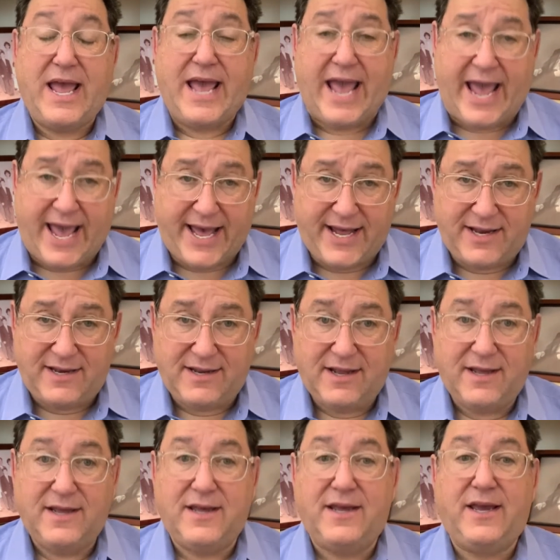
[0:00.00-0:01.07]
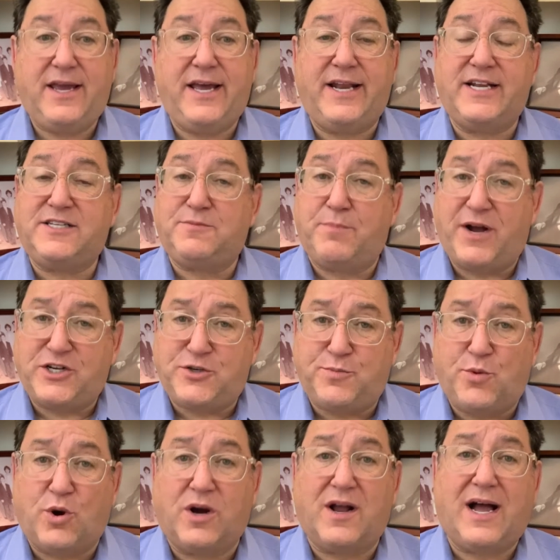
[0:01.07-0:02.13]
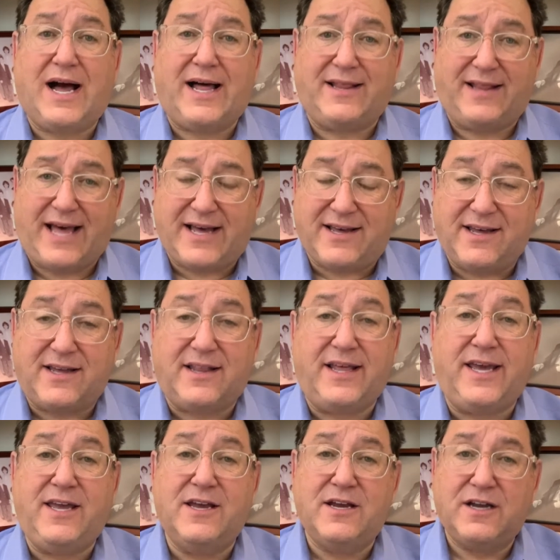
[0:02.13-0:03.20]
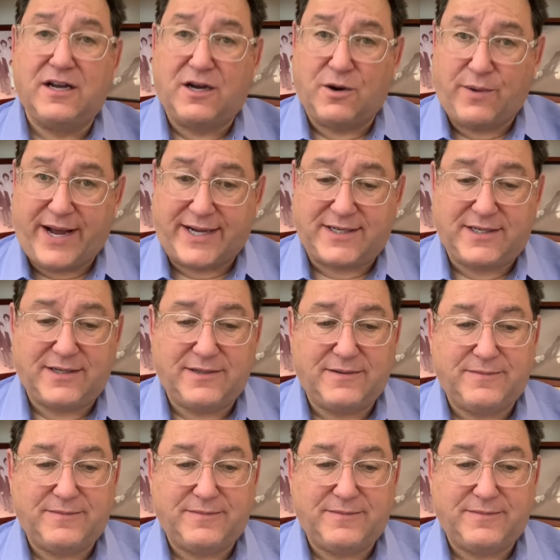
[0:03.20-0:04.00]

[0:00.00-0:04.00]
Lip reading: And it is much more halakhically correct.